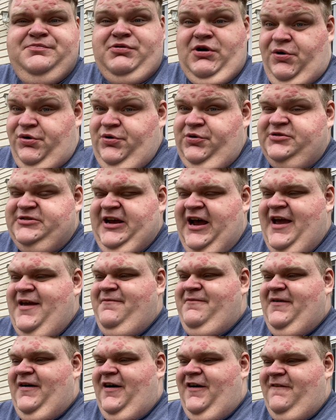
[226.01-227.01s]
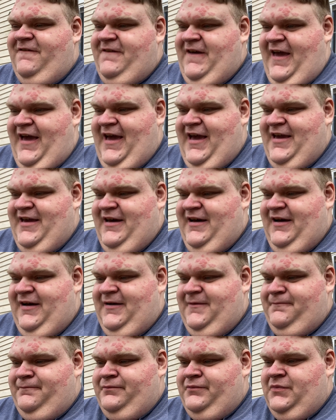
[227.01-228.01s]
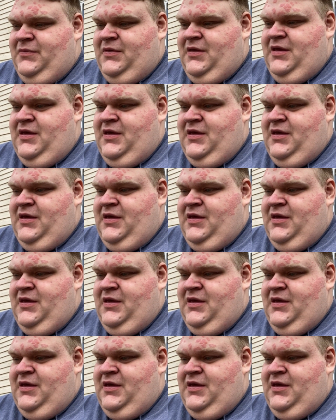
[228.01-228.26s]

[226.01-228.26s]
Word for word: prototype of a um,